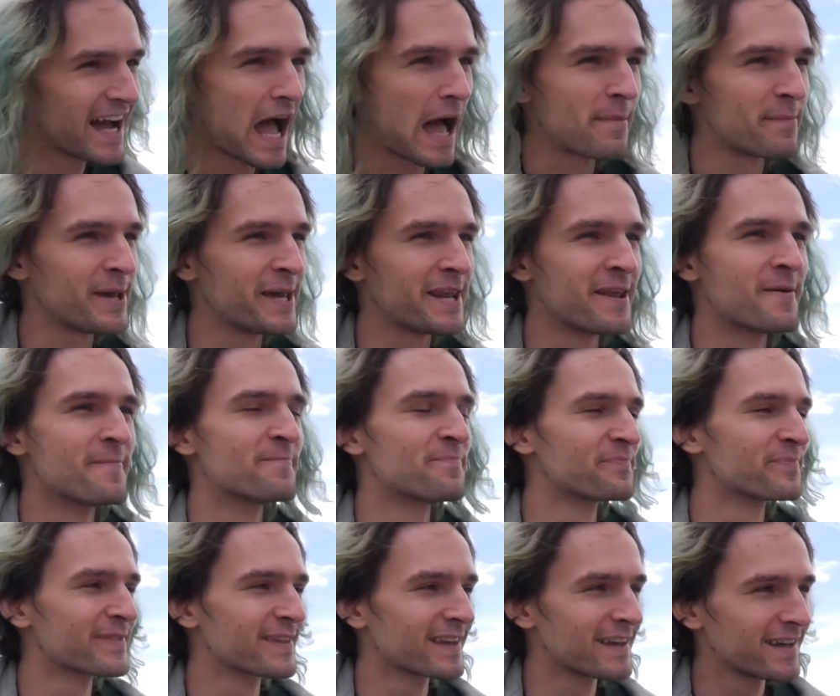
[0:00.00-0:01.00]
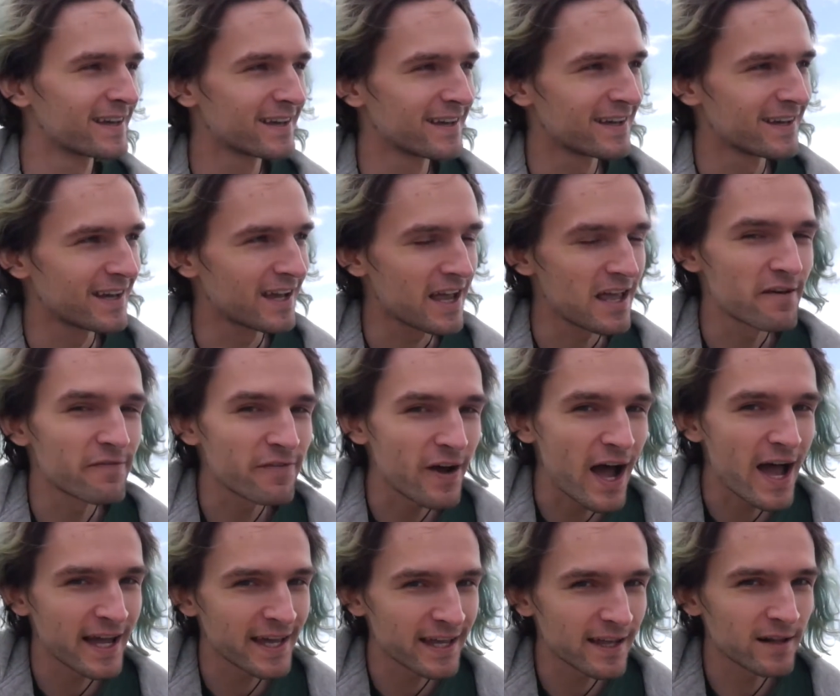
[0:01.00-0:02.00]
I mean, if
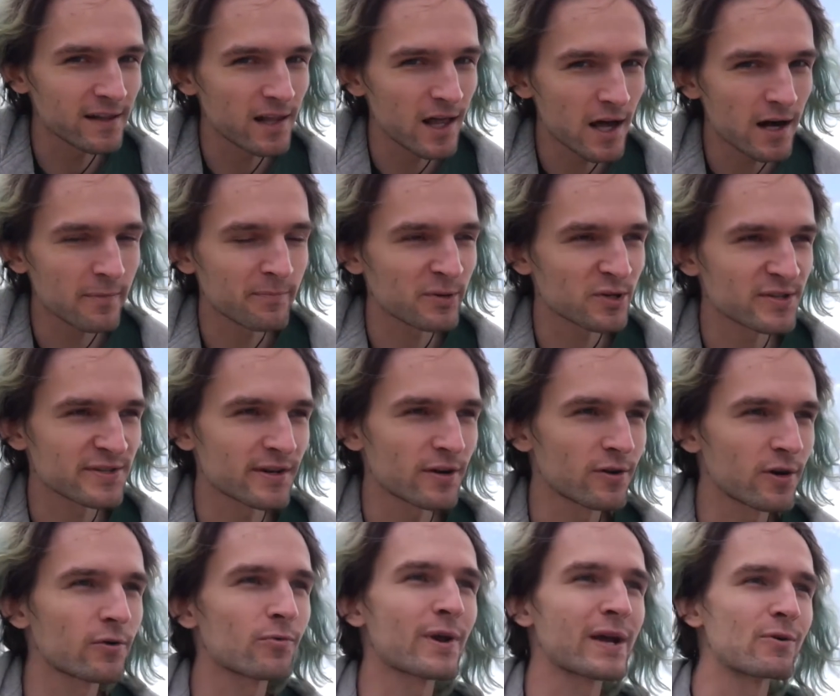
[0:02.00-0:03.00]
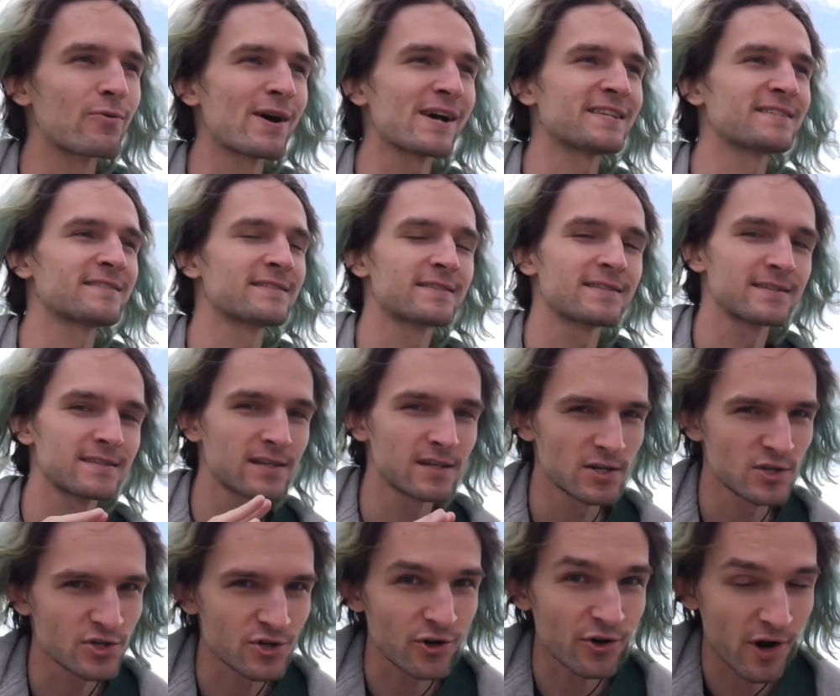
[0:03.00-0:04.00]
I get a lot of persona requests,
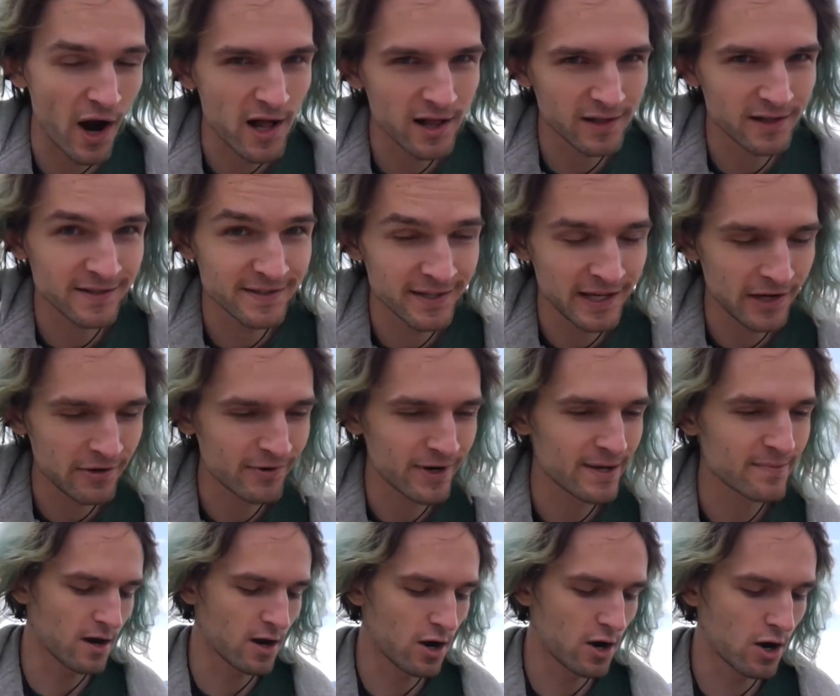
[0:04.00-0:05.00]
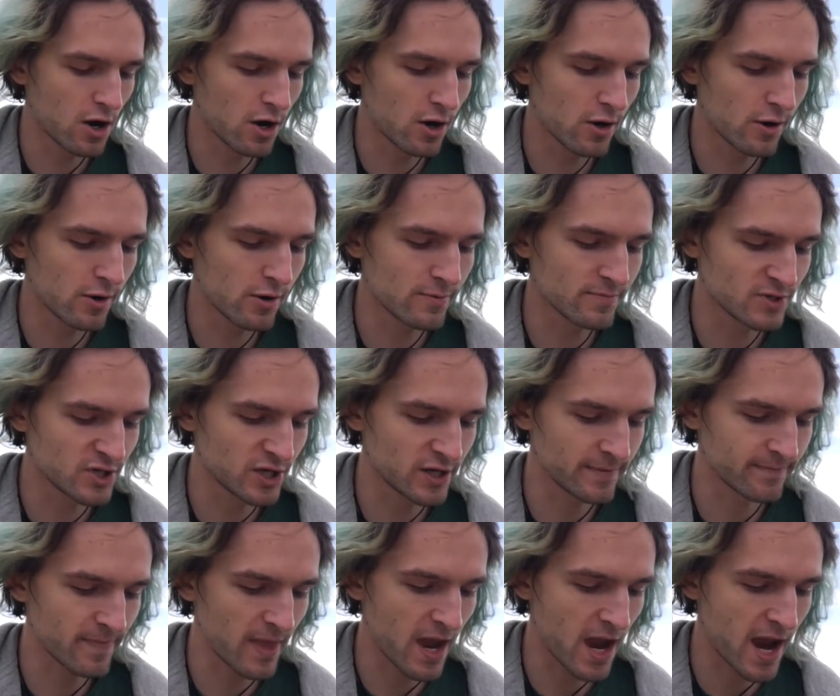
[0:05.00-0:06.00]
sure, I'll consider it.
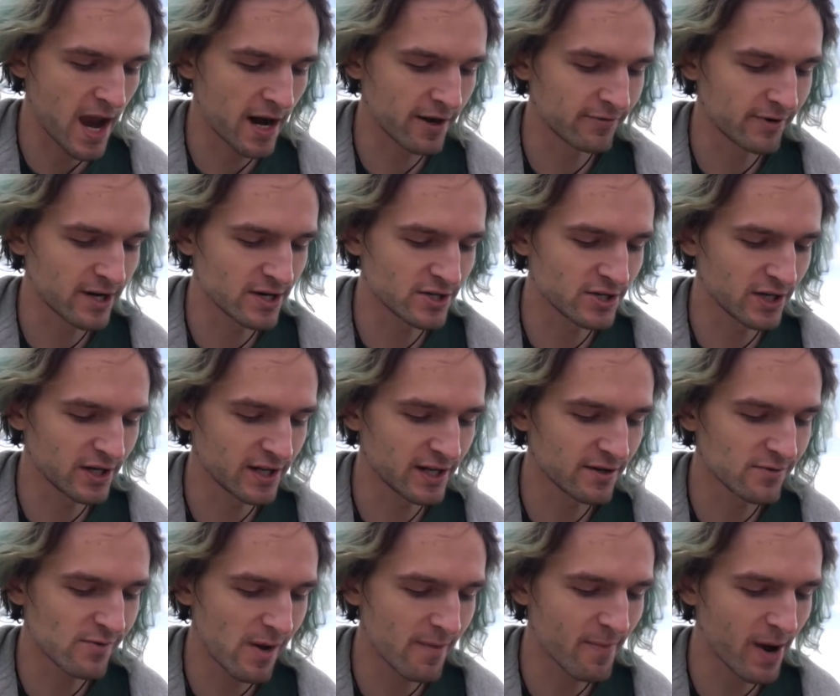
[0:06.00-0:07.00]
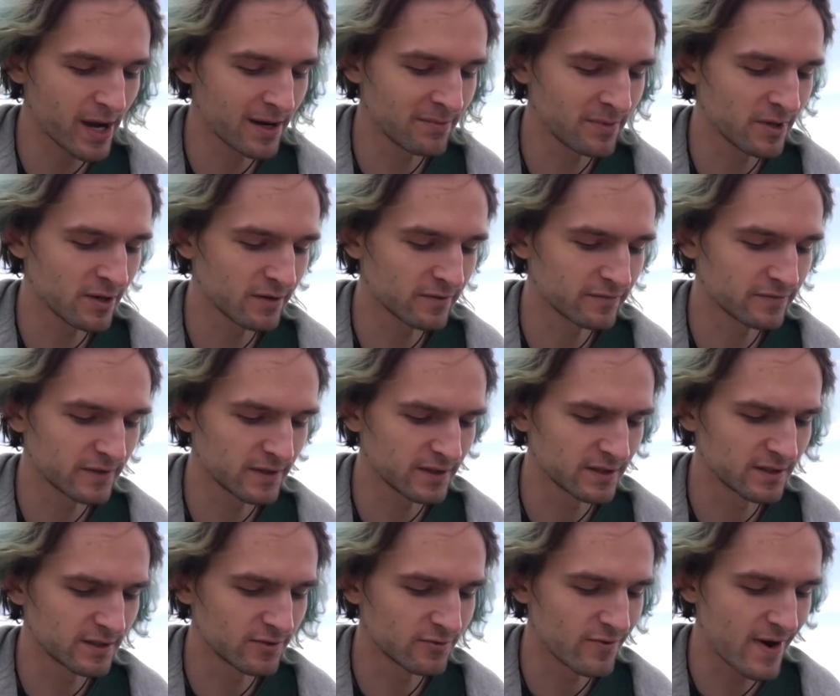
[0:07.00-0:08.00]
OMG, Harry and Ginny remind me of
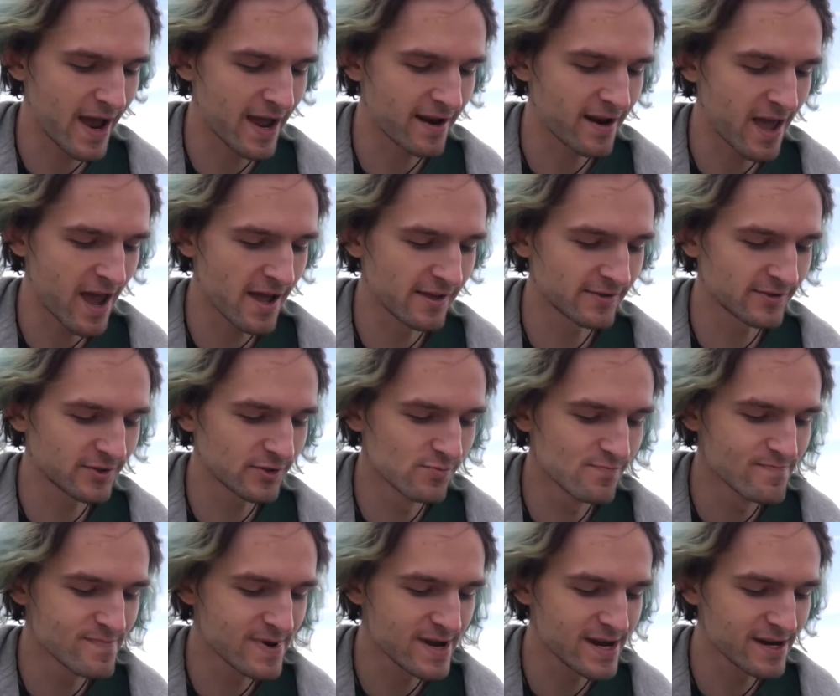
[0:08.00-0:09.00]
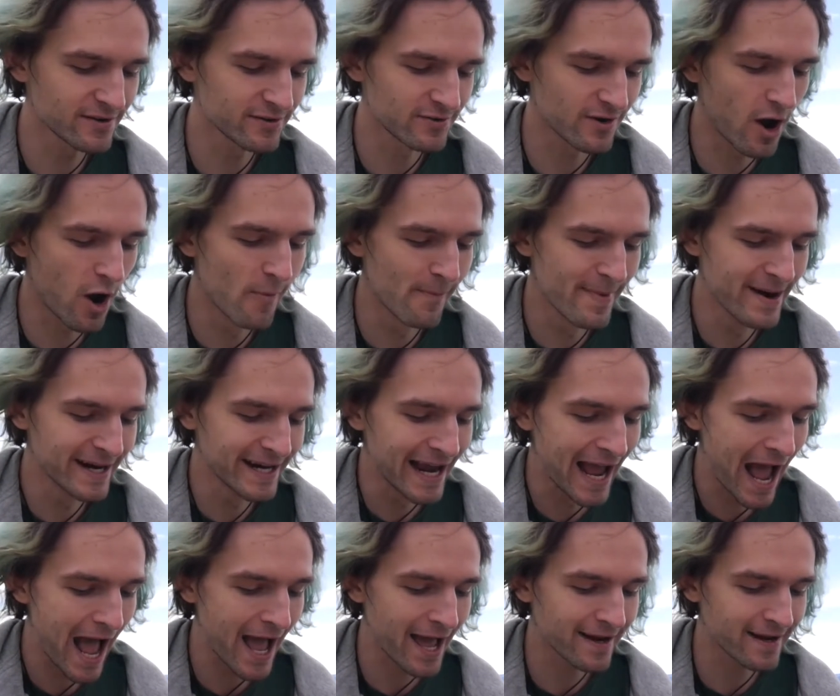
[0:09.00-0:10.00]
Ren and Samir. Oh my
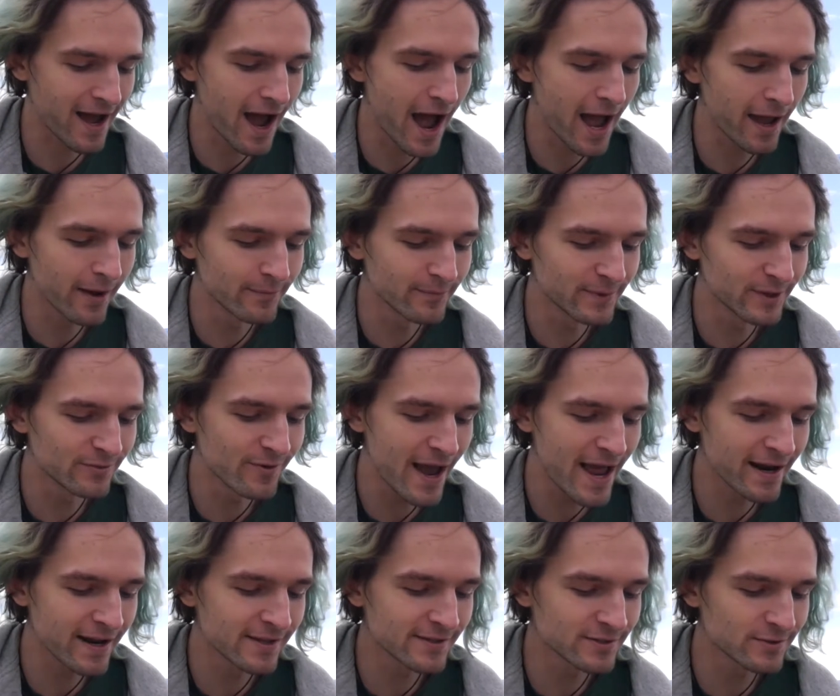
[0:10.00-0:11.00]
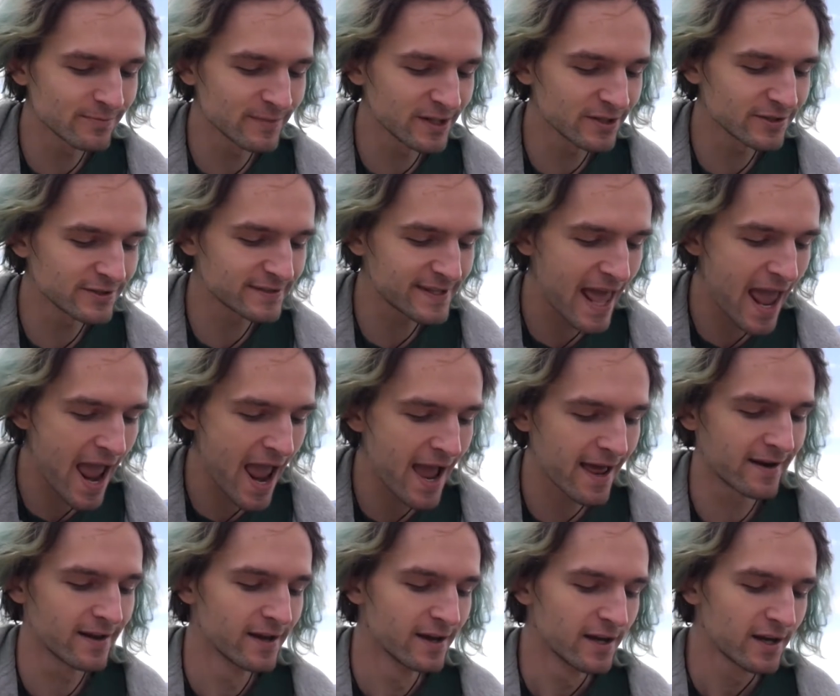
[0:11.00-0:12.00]
god, I am a Ren and Samir
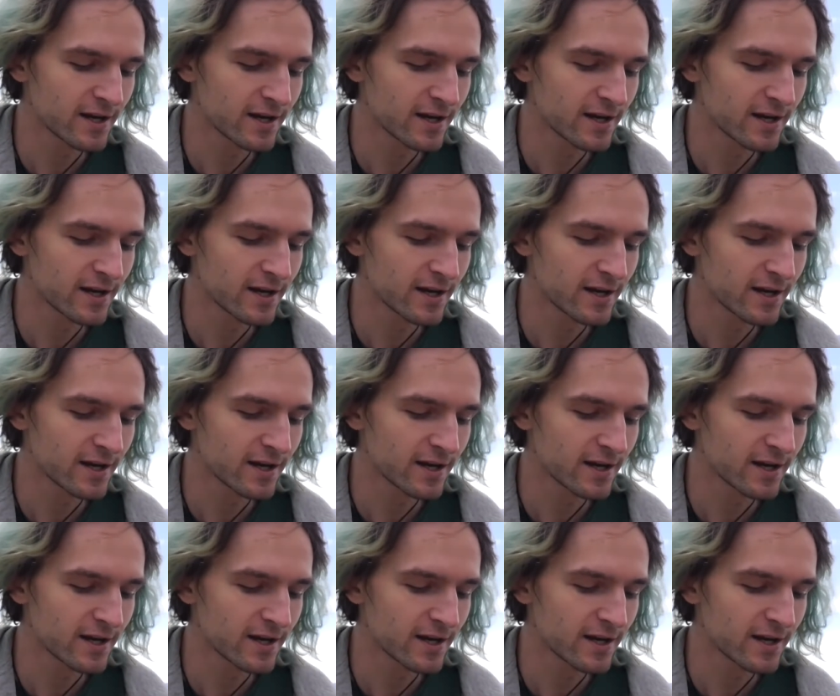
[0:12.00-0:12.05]
stan.